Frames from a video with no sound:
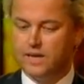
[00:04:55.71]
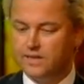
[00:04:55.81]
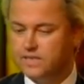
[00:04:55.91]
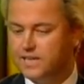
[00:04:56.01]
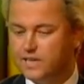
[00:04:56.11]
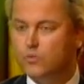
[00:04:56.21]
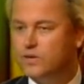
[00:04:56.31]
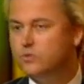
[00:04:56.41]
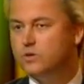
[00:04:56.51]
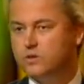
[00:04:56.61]
And this lady
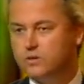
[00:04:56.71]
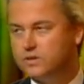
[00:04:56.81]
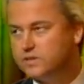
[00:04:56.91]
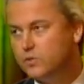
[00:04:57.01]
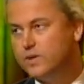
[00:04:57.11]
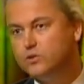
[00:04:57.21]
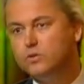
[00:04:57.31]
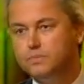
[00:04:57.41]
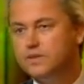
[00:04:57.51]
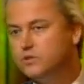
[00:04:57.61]
went to a court, and she went
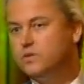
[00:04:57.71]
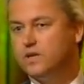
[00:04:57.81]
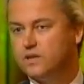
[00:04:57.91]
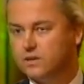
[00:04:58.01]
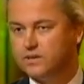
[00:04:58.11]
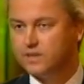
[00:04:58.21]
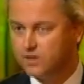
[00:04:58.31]
to appeal to another court.